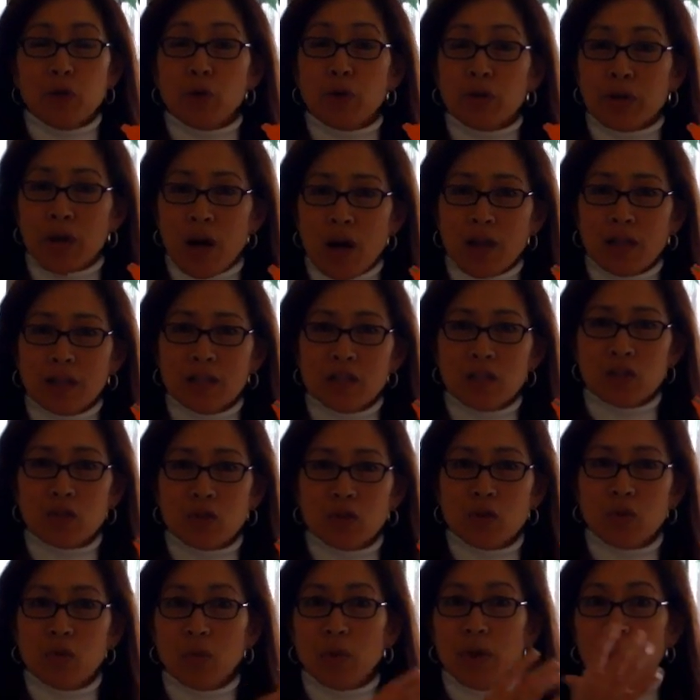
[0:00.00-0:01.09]
your knowledge
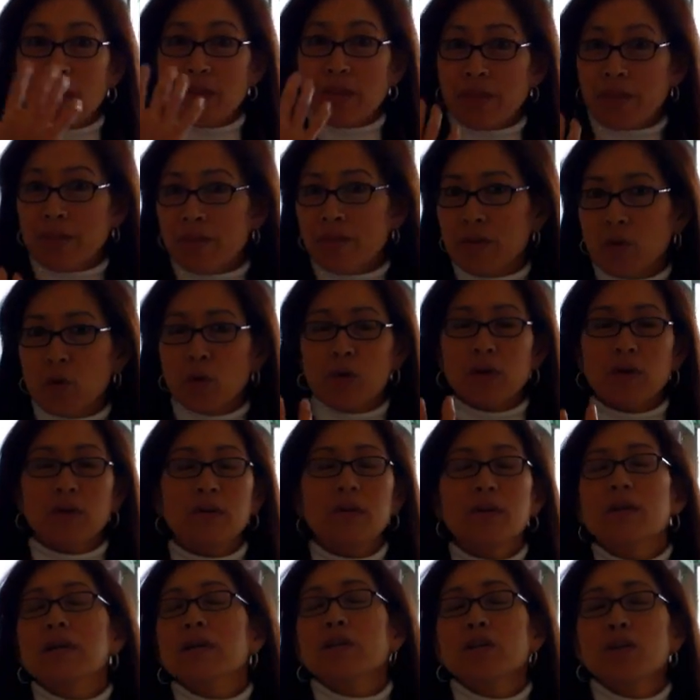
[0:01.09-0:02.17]
with
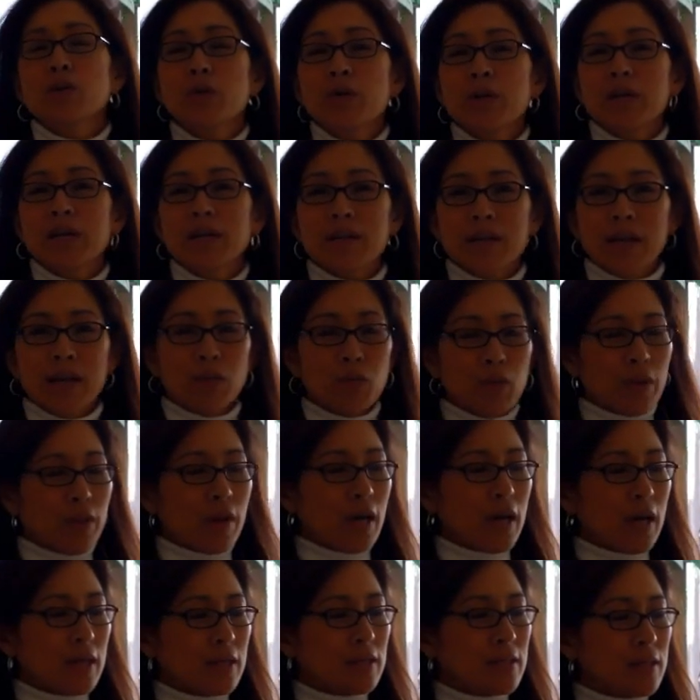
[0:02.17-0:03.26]
your unit and with
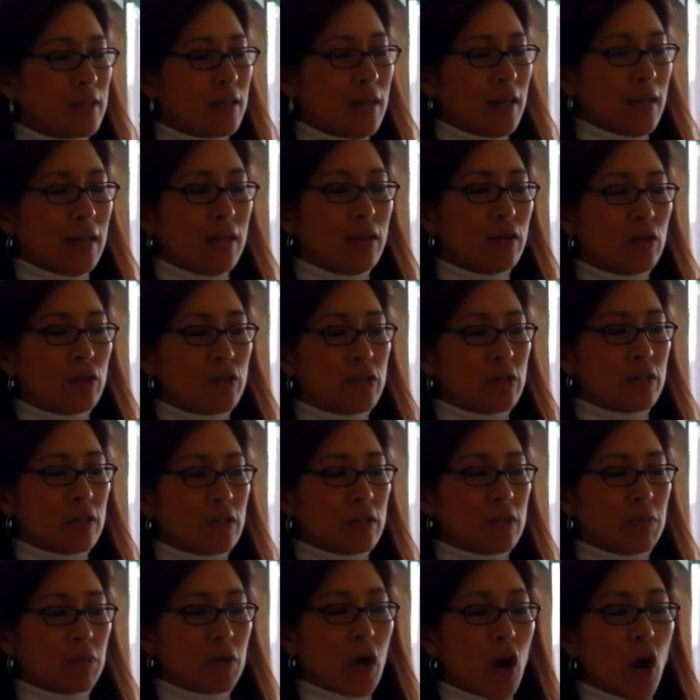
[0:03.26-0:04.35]
us. There's
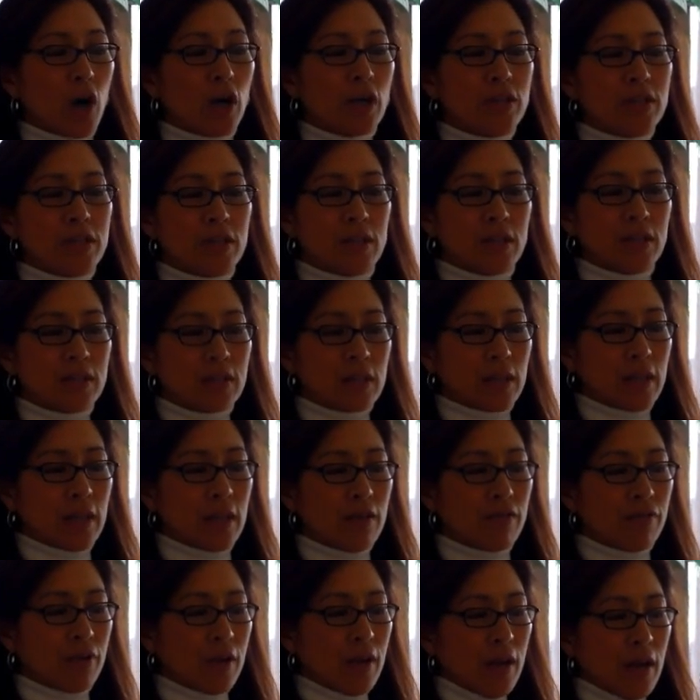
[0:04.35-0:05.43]
some cards in this
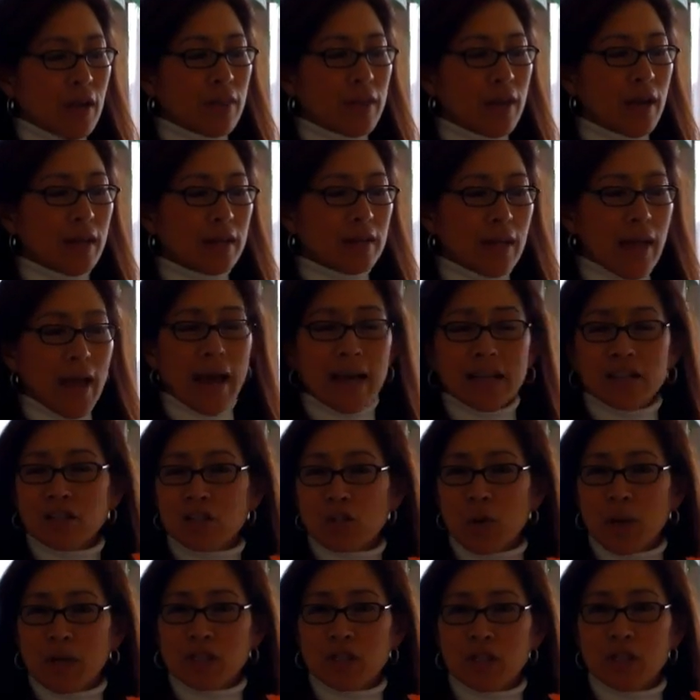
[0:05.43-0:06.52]
leaf that
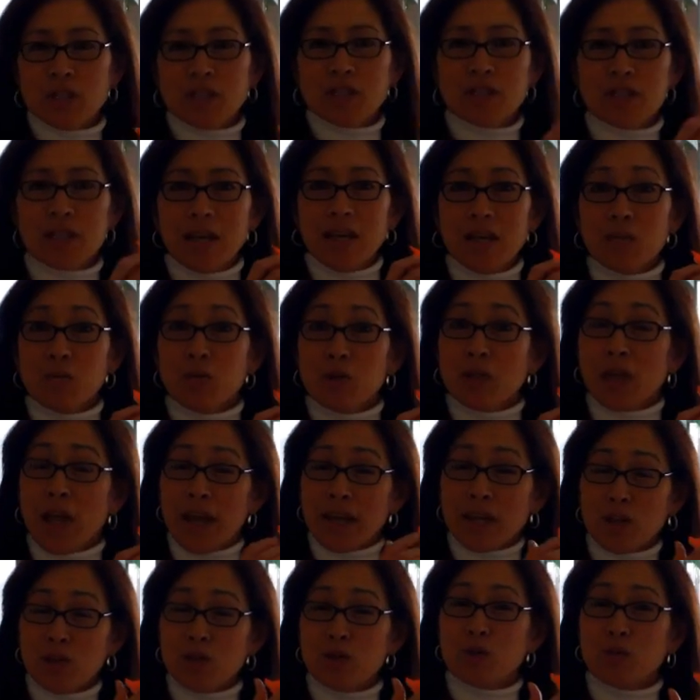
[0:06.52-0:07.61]
ask questions and would
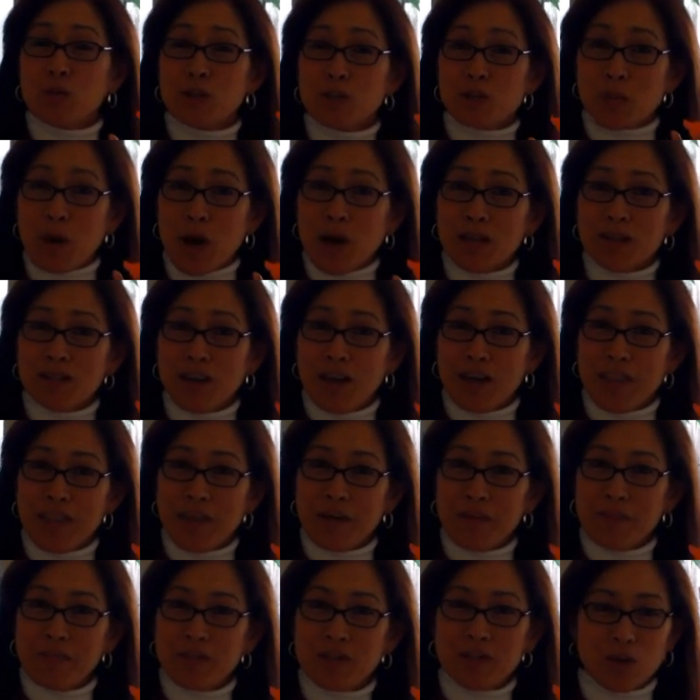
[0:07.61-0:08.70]
like you to respond on
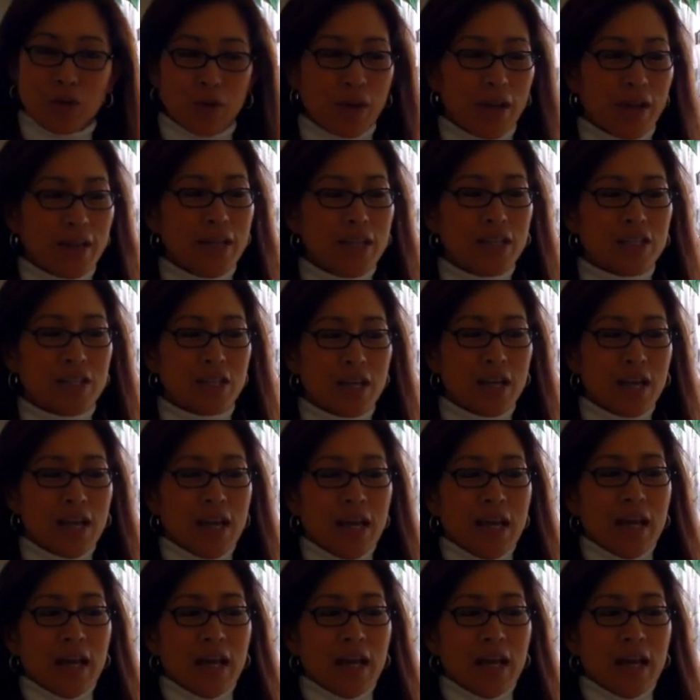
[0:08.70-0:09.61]
them. So each